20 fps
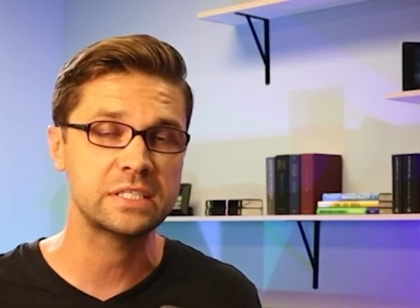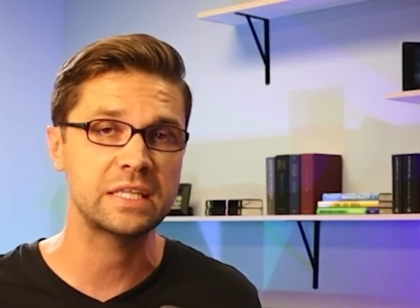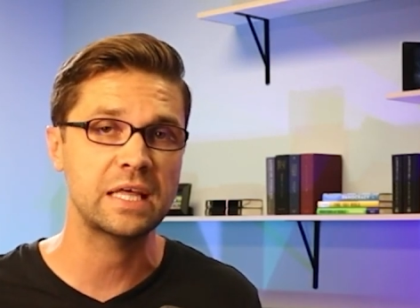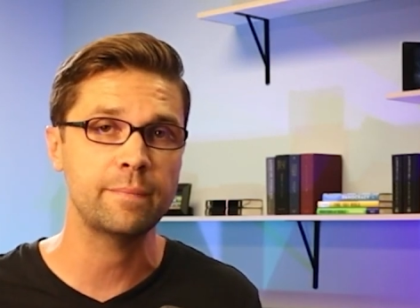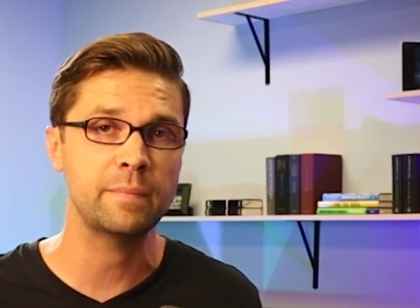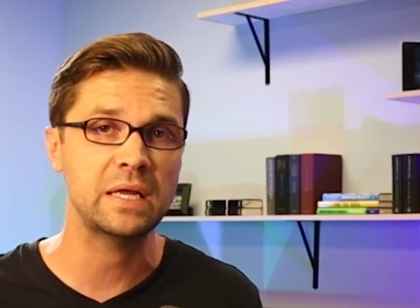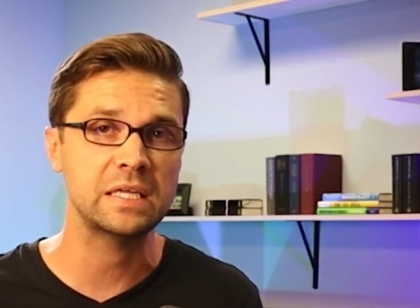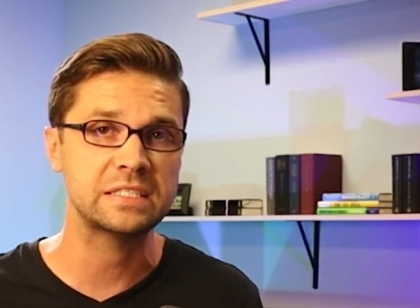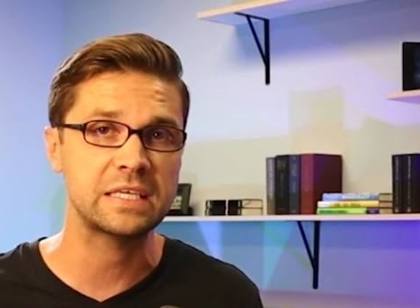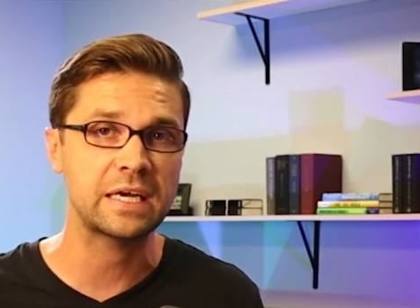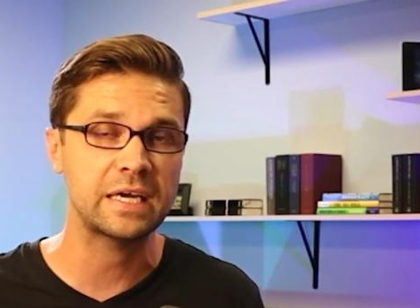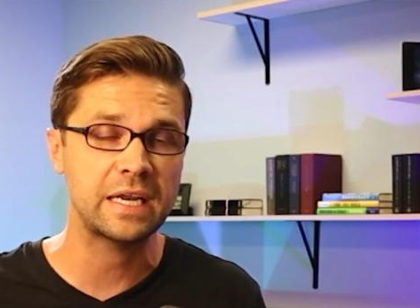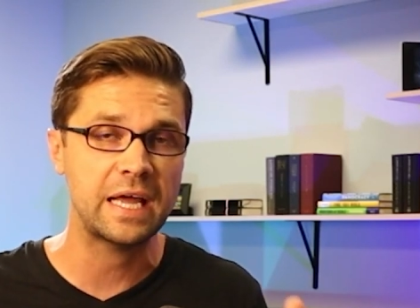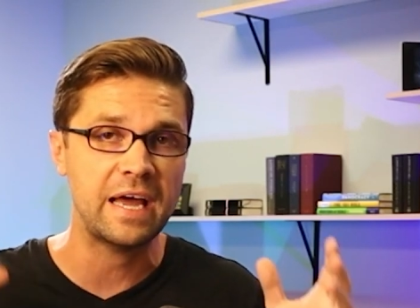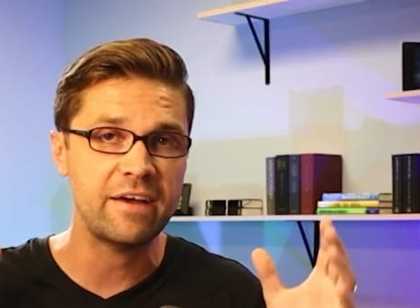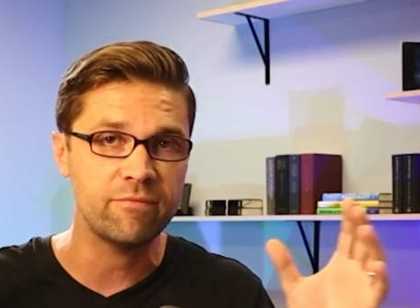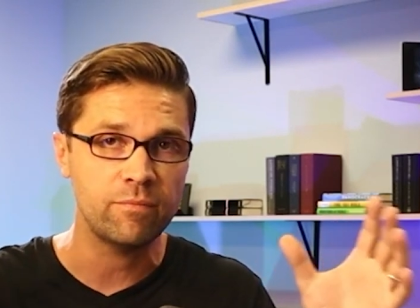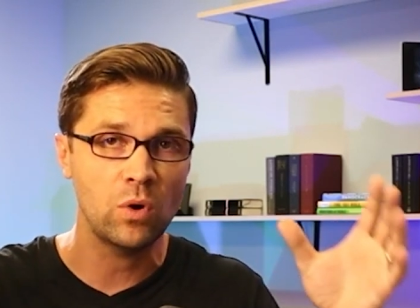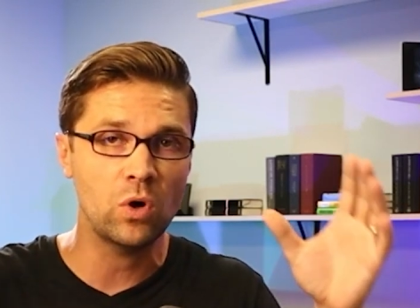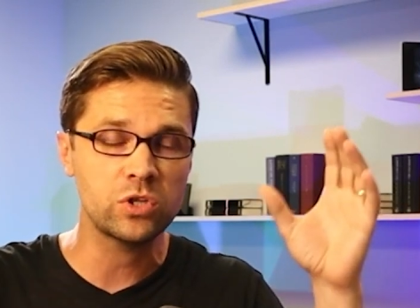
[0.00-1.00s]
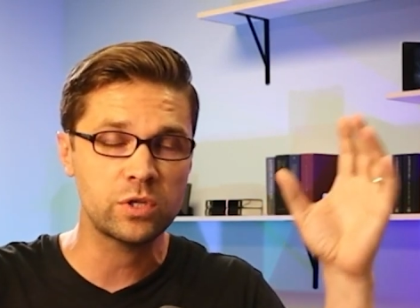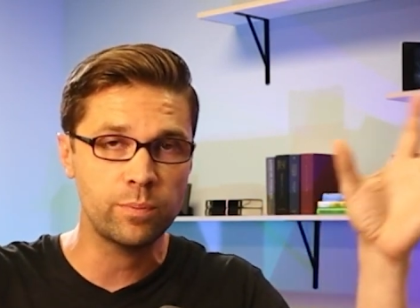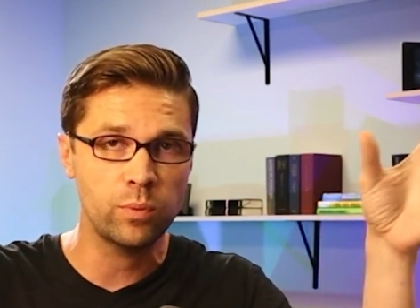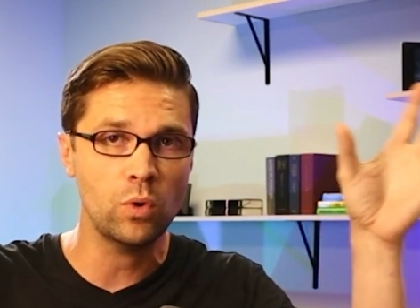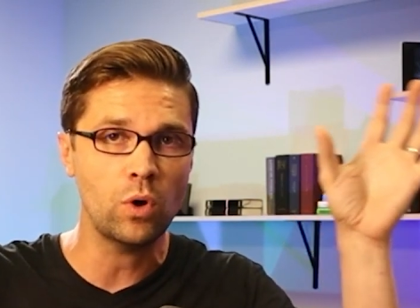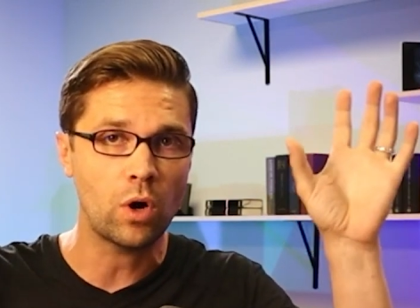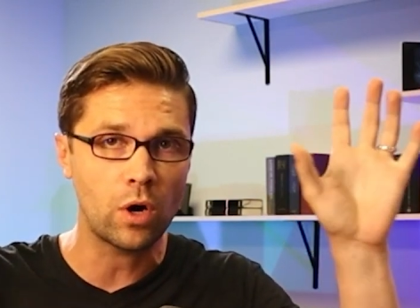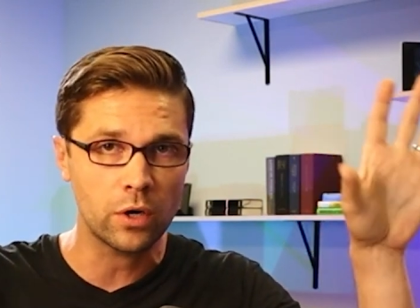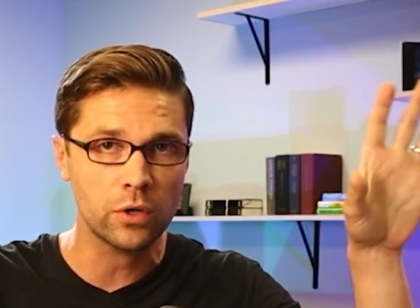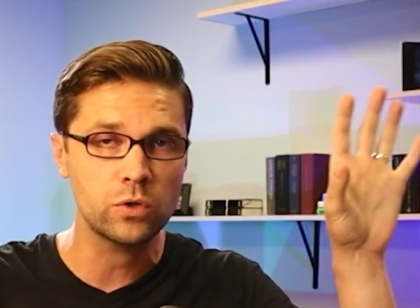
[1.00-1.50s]
That means I could have multiple
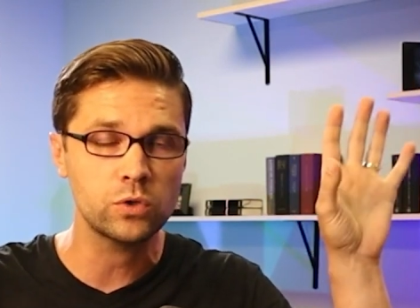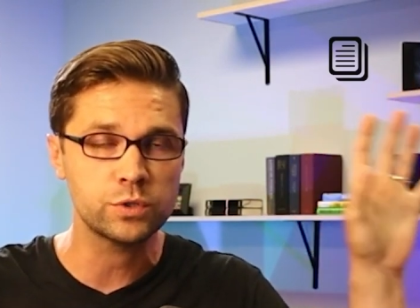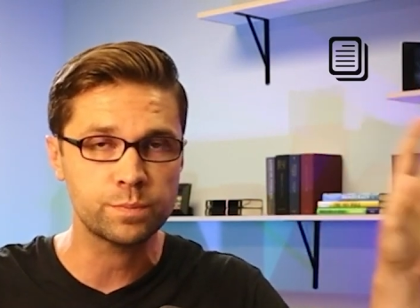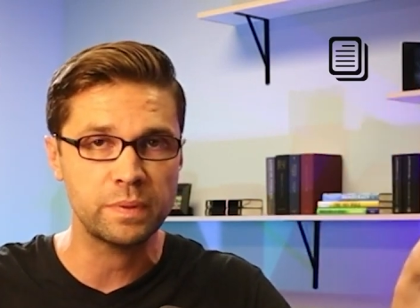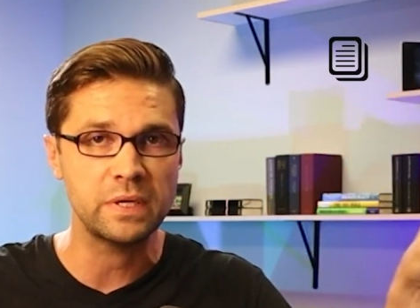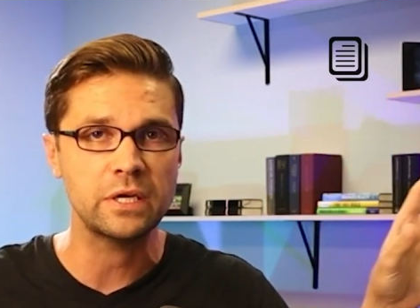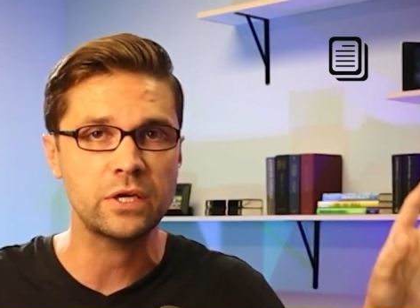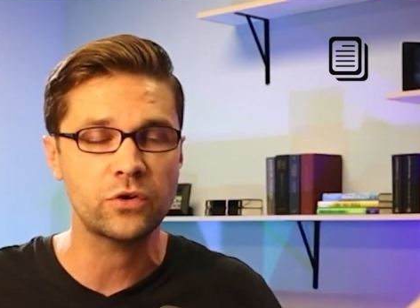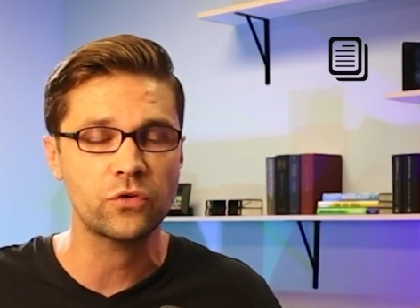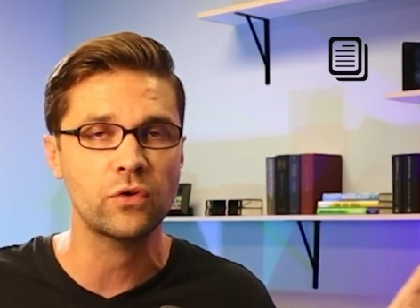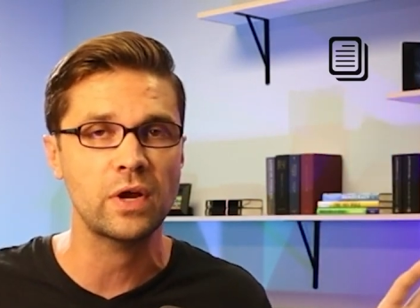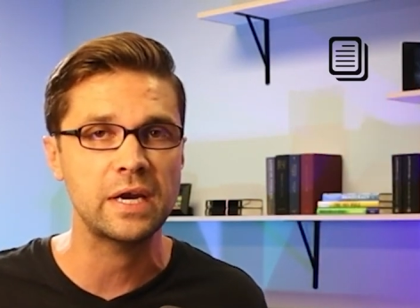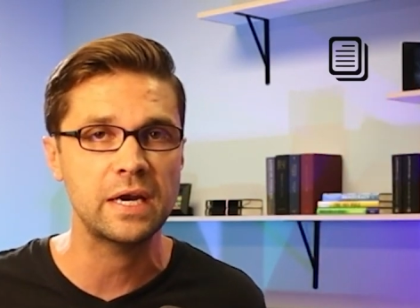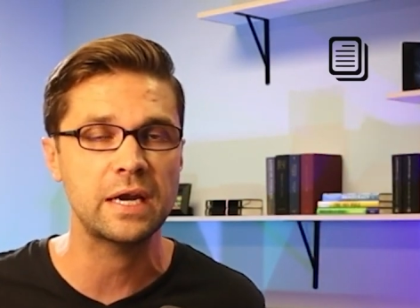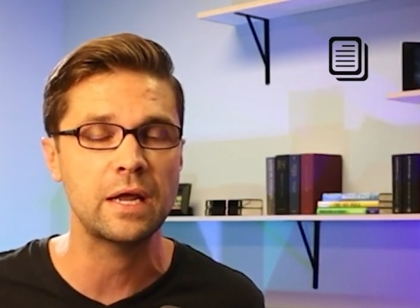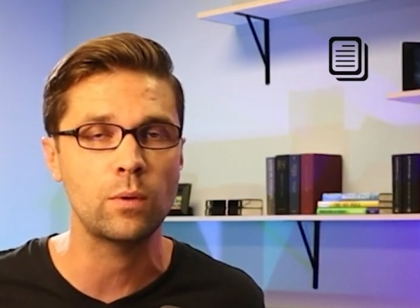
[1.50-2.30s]
articles being created